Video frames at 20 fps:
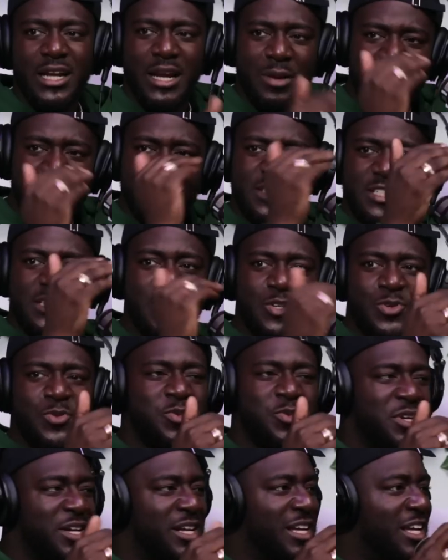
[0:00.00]
Clement's still
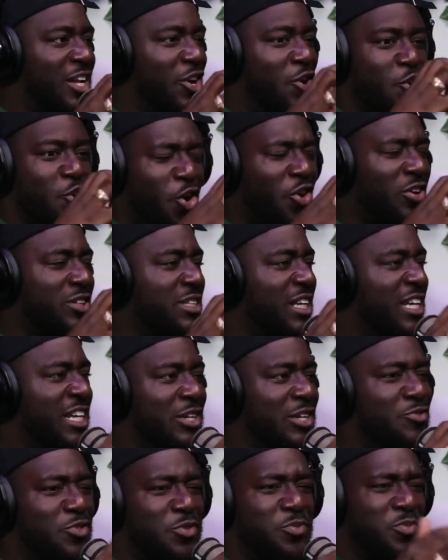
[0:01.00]
locked in
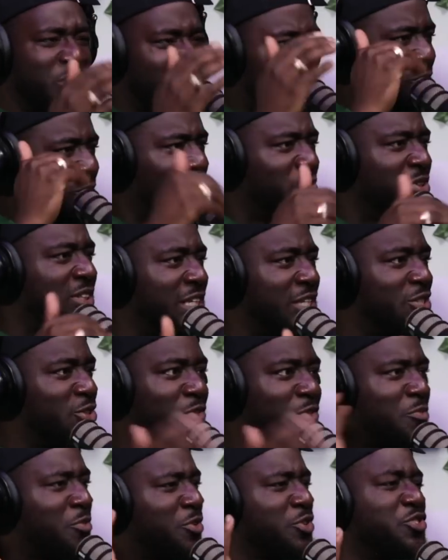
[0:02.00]
a room with all these
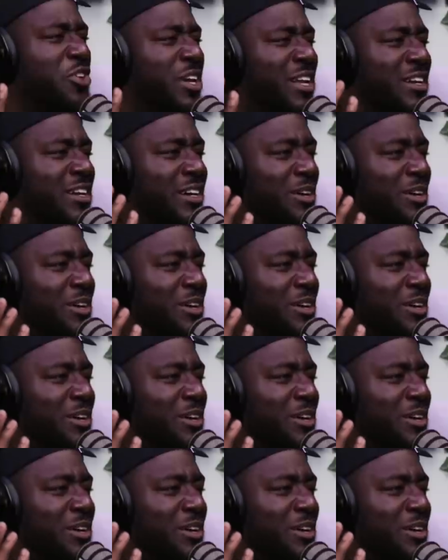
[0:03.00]
lot from Australia.